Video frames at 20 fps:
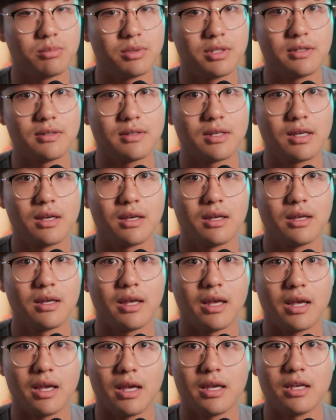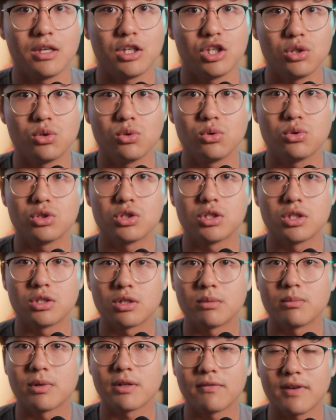be a huge
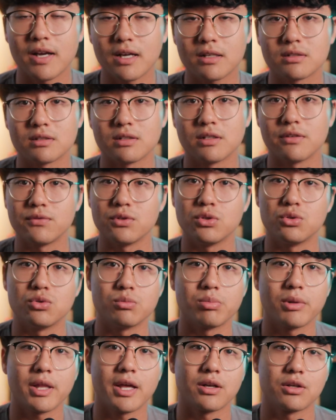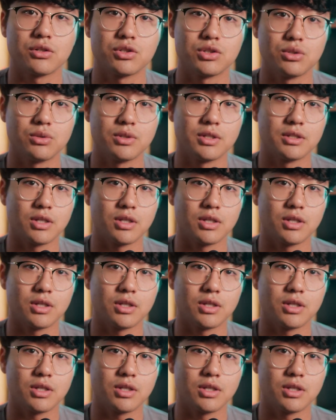determining factor if you do plan on shooting